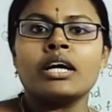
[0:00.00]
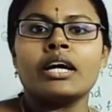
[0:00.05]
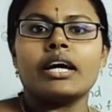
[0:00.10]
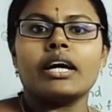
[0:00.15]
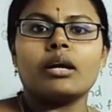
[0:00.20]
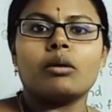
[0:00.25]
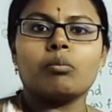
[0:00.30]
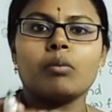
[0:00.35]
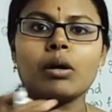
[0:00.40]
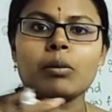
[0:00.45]

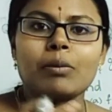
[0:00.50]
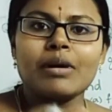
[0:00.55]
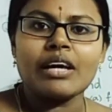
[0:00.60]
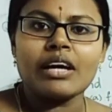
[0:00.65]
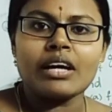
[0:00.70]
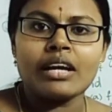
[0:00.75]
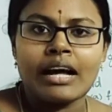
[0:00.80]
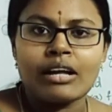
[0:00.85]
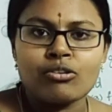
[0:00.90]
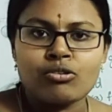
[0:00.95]
it may be a
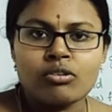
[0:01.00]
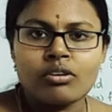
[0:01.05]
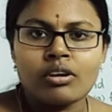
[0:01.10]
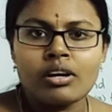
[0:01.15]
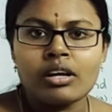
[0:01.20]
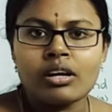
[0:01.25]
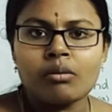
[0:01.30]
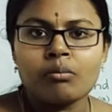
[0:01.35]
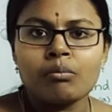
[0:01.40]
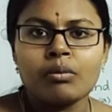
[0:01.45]
natural
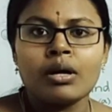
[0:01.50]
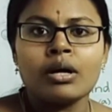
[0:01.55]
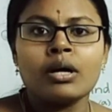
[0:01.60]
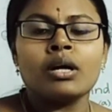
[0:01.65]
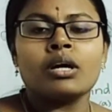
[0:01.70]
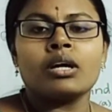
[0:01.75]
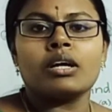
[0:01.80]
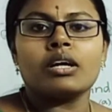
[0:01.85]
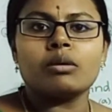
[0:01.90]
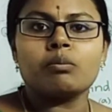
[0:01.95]
number,
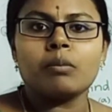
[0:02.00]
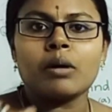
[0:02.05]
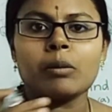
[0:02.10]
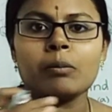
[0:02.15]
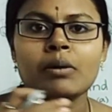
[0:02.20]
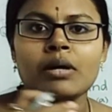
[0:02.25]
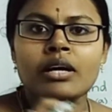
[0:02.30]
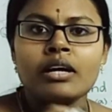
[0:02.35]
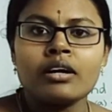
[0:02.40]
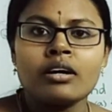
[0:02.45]
it may
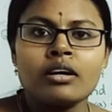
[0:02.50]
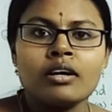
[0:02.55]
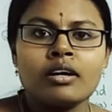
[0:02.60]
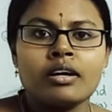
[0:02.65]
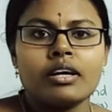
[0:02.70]
be a,